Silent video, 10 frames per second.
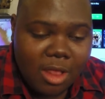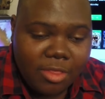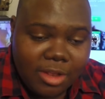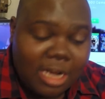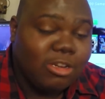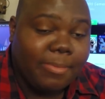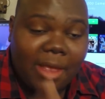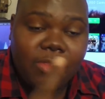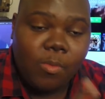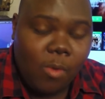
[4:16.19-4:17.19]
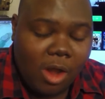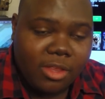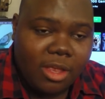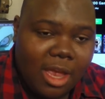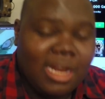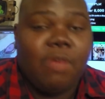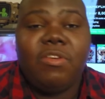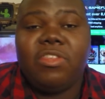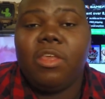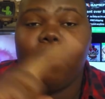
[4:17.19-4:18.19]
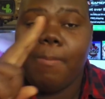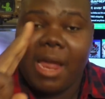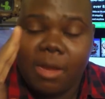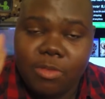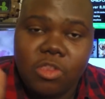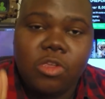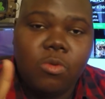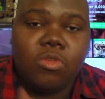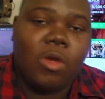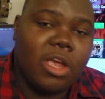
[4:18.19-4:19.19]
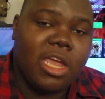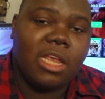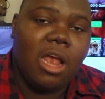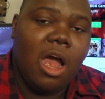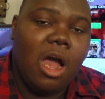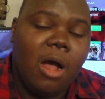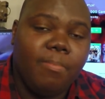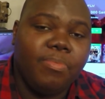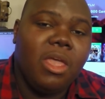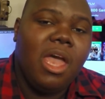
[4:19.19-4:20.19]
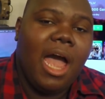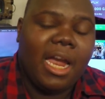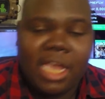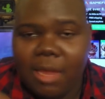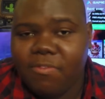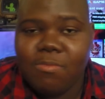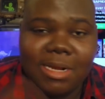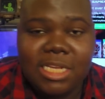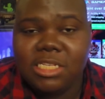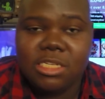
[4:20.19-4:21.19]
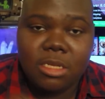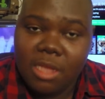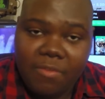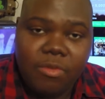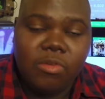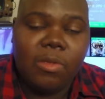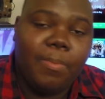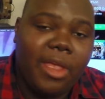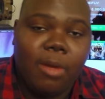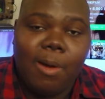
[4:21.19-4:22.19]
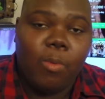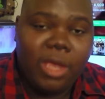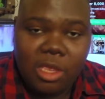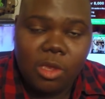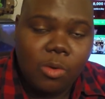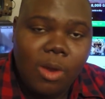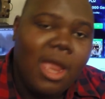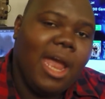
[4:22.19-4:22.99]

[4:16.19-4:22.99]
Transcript: then I dropped down to 1, and I recently went back up to 2 so I could get a game for my nieces and nephews to play on my Wii U,